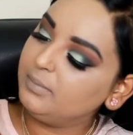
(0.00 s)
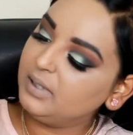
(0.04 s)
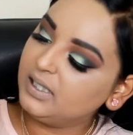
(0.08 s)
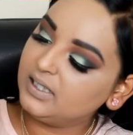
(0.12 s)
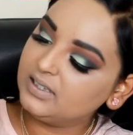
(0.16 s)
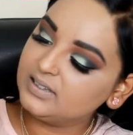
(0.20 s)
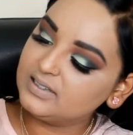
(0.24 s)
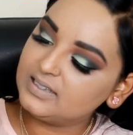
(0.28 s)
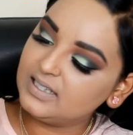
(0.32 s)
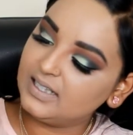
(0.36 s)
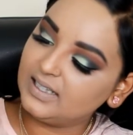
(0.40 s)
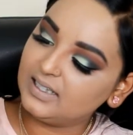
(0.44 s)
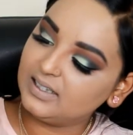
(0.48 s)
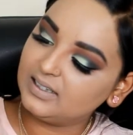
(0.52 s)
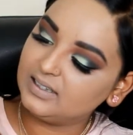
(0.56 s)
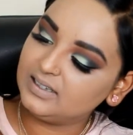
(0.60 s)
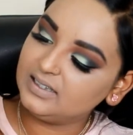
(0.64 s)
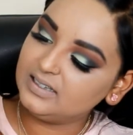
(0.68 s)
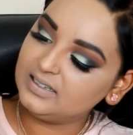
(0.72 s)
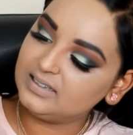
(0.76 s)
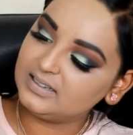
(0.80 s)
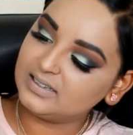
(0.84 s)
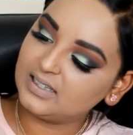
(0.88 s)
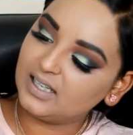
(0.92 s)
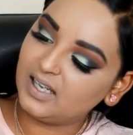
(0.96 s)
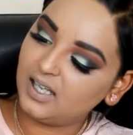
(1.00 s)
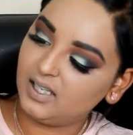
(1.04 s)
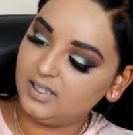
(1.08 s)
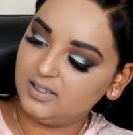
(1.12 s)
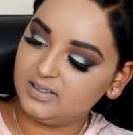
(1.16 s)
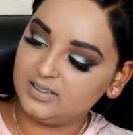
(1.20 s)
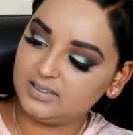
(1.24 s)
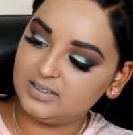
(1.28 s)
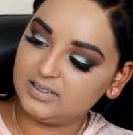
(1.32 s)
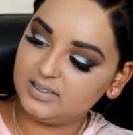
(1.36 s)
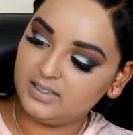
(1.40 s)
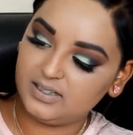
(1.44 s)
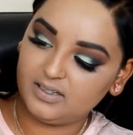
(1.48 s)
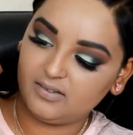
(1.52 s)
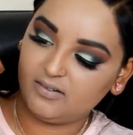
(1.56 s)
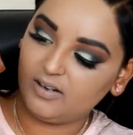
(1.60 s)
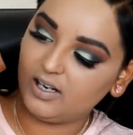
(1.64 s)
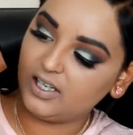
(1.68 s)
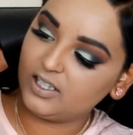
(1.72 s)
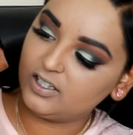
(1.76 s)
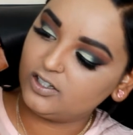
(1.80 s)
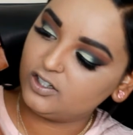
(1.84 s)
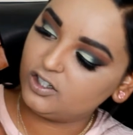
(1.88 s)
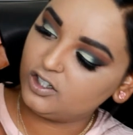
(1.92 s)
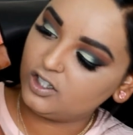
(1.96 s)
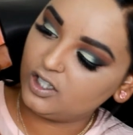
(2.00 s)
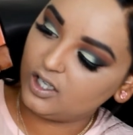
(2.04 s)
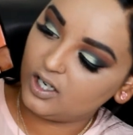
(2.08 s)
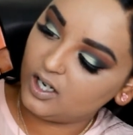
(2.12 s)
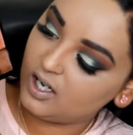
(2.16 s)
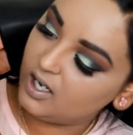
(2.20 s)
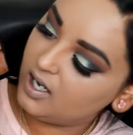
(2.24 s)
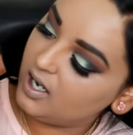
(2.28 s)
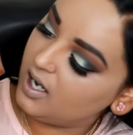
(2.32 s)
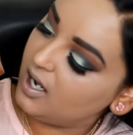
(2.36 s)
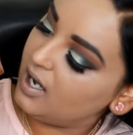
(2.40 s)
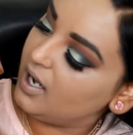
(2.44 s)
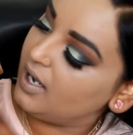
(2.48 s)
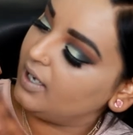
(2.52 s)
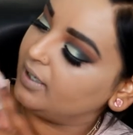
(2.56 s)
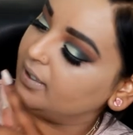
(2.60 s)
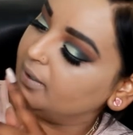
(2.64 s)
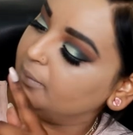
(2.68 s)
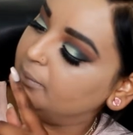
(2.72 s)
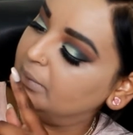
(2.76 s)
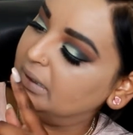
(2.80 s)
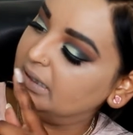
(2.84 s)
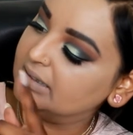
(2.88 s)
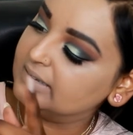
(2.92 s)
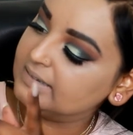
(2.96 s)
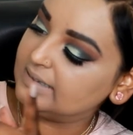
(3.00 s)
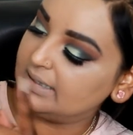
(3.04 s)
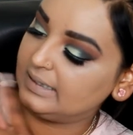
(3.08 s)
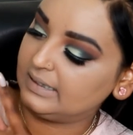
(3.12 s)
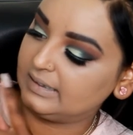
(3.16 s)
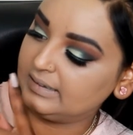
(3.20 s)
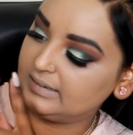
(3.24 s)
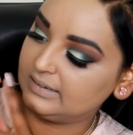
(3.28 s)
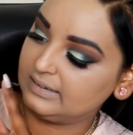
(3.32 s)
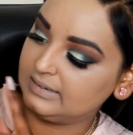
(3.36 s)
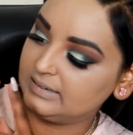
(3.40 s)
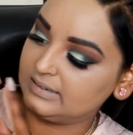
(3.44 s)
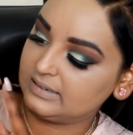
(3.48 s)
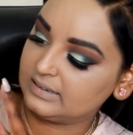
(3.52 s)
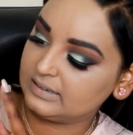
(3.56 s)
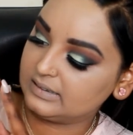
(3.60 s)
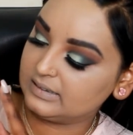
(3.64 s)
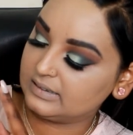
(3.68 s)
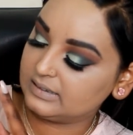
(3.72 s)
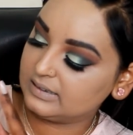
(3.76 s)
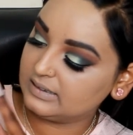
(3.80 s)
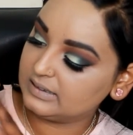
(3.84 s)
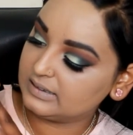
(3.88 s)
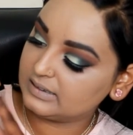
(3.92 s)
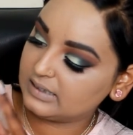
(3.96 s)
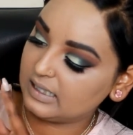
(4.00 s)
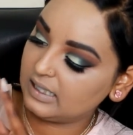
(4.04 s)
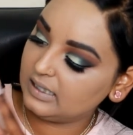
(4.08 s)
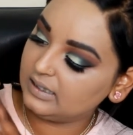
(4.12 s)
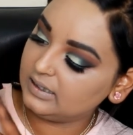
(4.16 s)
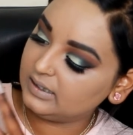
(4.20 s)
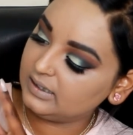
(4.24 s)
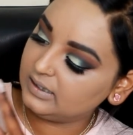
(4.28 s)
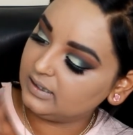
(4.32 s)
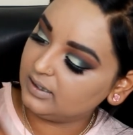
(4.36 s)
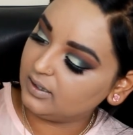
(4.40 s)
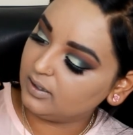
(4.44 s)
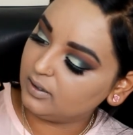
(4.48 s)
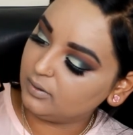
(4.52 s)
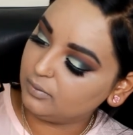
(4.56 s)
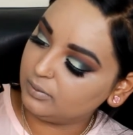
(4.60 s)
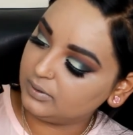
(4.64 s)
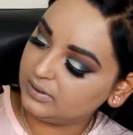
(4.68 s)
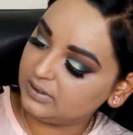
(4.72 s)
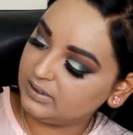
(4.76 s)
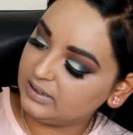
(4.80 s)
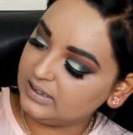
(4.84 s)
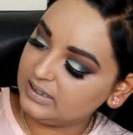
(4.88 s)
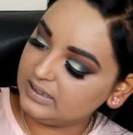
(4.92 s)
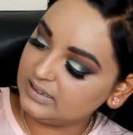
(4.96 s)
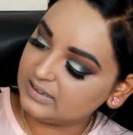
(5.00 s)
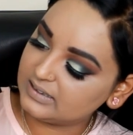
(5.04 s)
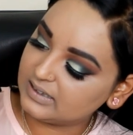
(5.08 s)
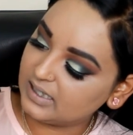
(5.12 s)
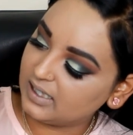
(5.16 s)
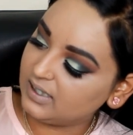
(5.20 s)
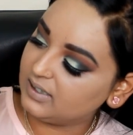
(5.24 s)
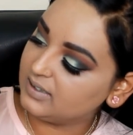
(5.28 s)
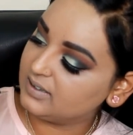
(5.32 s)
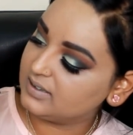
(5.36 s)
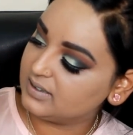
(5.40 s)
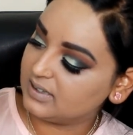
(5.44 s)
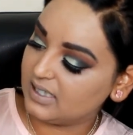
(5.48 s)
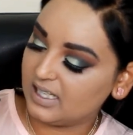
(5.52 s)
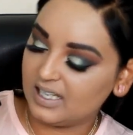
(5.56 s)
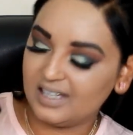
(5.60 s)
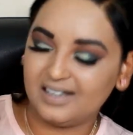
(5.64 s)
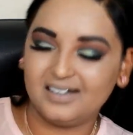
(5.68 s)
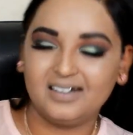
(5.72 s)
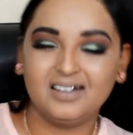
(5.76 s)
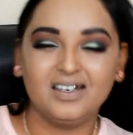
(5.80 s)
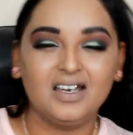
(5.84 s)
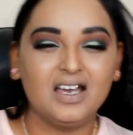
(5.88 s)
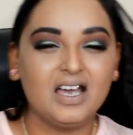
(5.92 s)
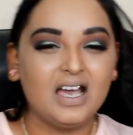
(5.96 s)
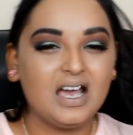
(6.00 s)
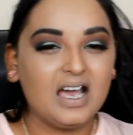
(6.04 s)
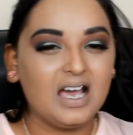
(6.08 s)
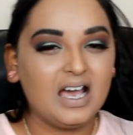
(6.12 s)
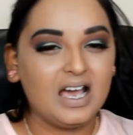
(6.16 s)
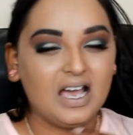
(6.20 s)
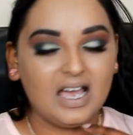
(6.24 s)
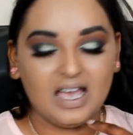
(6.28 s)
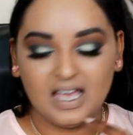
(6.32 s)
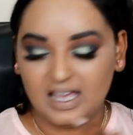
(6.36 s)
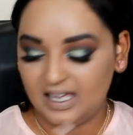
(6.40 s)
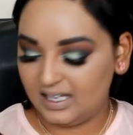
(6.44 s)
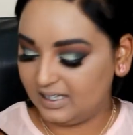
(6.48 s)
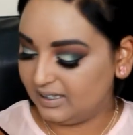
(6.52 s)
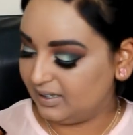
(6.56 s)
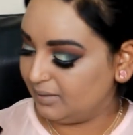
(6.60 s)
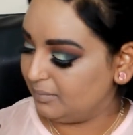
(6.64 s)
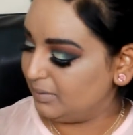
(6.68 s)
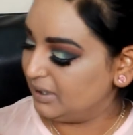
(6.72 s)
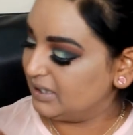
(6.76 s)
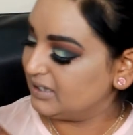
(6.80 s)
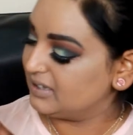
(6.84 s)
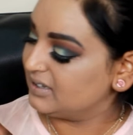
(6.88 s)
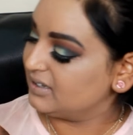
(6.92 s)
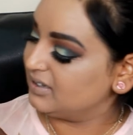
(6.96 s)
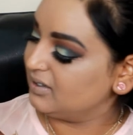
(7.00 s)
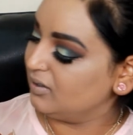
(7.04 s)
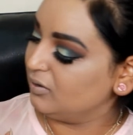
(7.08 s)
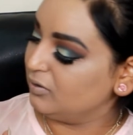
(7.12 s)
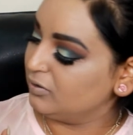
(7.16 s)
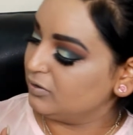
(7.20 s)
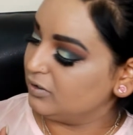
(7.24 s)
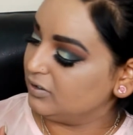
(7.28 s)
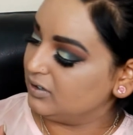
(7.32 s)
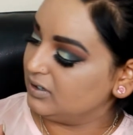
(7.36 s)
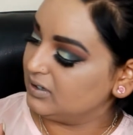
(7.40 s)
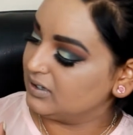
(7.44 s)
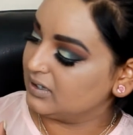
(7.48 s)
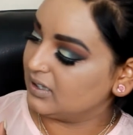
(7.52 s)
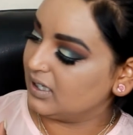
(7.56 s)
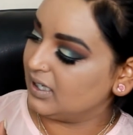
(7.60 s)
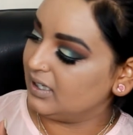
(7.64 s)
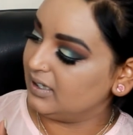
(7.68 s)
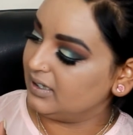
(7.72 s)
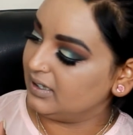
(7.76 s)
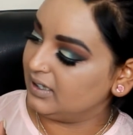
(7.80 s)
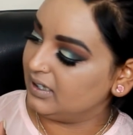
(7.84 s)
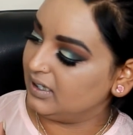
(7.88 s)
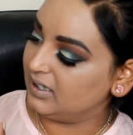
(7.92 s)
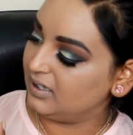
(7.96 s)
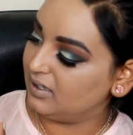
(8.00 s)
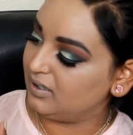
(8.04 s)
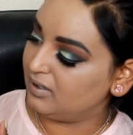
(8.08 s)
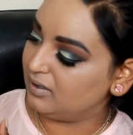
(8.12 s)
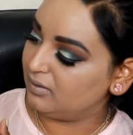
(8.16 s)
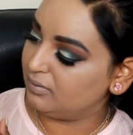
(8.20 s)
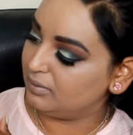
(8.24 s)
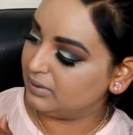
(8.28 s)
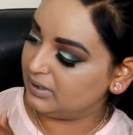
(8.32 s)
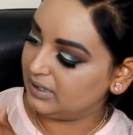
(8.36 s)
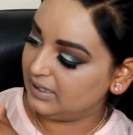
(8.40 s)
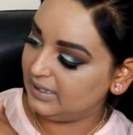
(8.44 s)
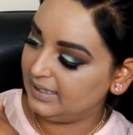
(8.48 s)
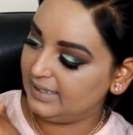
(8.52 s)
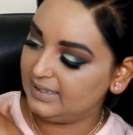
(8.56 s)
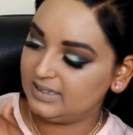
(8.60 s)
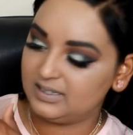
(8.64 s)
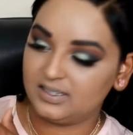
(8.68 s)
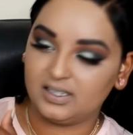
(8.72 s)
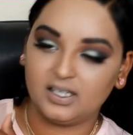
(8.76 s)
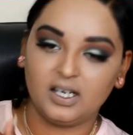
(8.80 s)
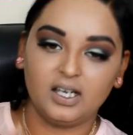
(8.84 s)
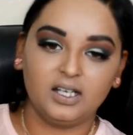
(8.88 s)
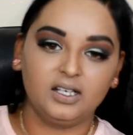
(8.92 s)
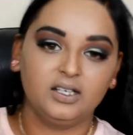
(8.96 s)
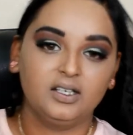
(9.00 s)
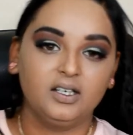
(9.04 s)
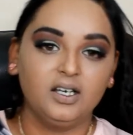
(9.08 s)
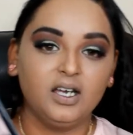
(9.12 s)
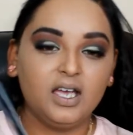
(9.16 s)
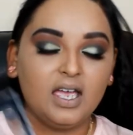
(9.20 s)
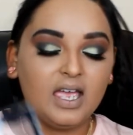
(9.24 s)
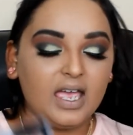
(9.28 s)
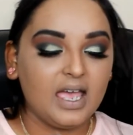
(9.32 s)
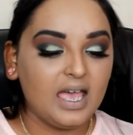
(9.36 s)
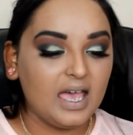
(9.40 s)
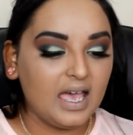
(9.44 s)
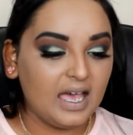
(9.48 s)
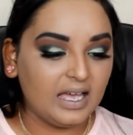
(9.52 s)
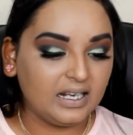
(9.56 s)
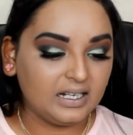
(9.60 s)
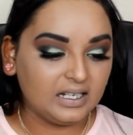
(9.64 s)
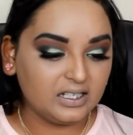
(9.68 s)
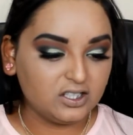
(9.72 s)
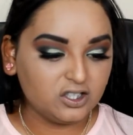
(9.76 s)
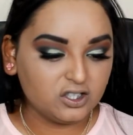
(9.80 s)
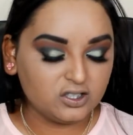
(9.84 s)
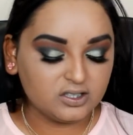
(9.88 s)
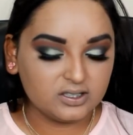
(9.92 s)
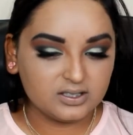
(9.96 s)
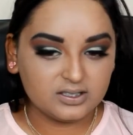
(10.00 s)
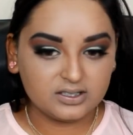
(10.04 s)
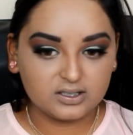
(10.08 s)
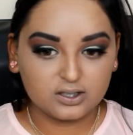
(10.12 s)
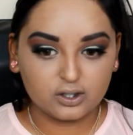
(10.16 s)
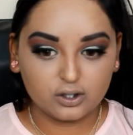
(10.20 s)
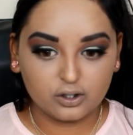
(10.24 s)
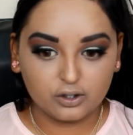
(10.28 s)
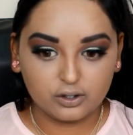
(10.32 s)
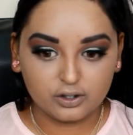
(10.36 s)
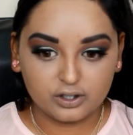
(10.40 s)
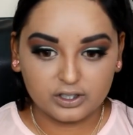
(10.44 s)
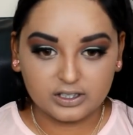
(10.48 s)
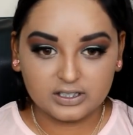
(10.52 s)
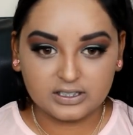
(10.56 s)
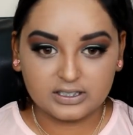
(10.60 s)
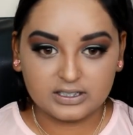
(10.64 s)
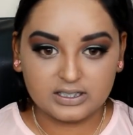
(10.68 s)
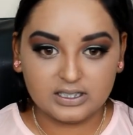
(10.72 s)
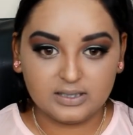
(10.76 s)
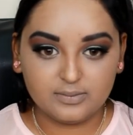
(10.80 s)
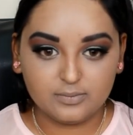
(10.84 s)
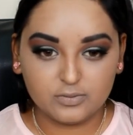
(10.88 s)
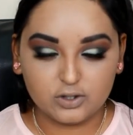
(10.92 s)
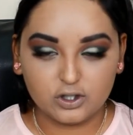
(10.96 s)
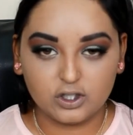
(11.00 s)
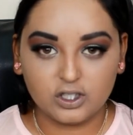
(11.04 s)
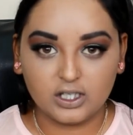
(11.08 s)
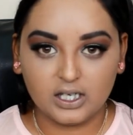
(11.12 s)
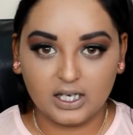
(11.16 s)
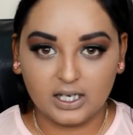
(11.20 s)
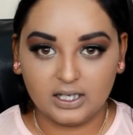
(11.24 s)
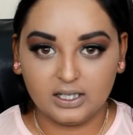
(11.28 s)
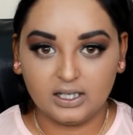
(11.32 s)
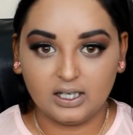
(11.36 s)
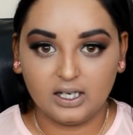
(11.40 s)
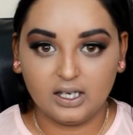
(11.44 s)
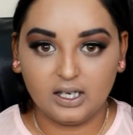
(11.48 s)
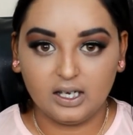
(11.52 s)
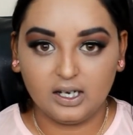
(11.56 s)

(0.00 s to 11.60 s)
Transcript: mixed like these colors right here and I mix like this this color here with these colors and and I mixed also this color here with a lighter color and I just couldn't seem to get